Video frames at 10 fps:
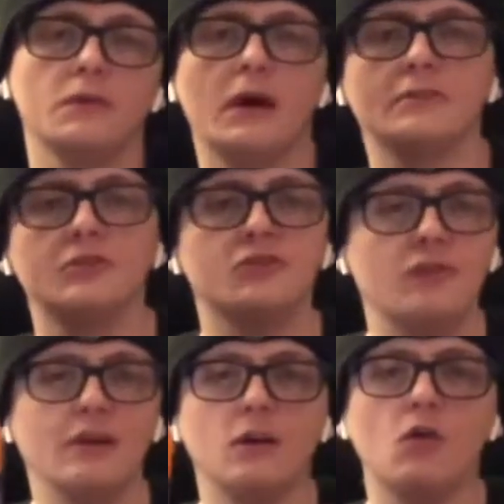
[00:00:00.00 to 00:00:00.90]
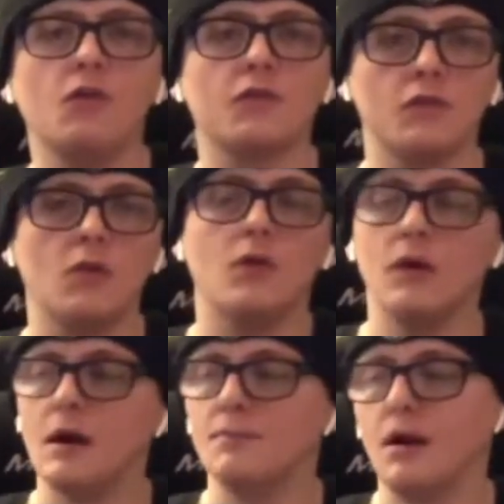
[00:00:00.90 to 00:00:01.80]
As a drink
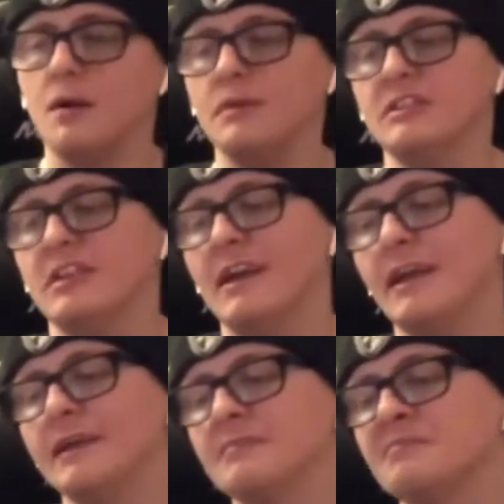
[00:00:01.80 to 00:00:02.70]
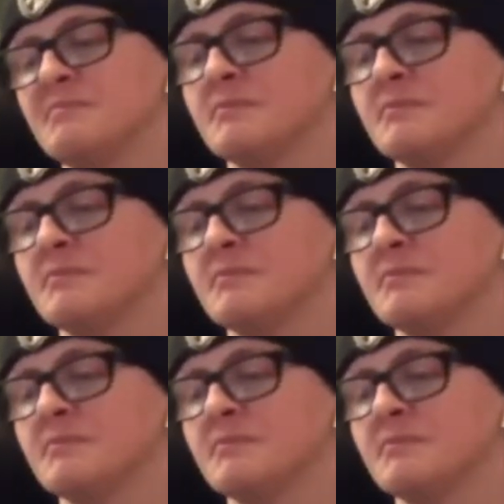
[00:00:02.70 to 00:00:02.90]
overall, I'm probably saying